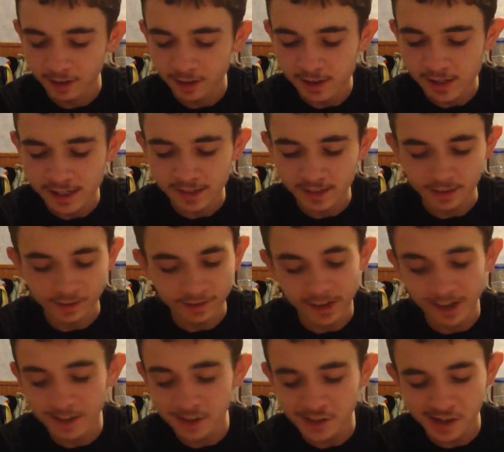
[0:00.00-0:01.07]
You've
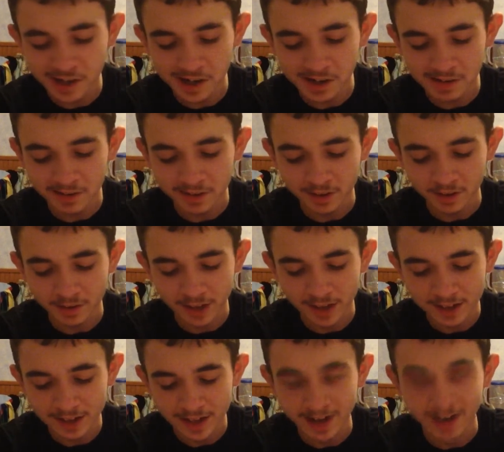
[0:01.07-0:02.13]
got to share, you've got
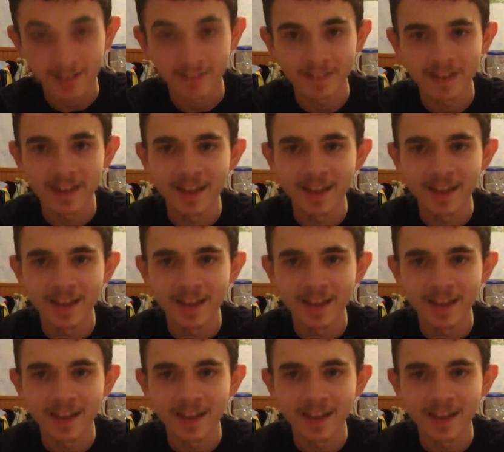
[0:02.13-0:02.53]
to care.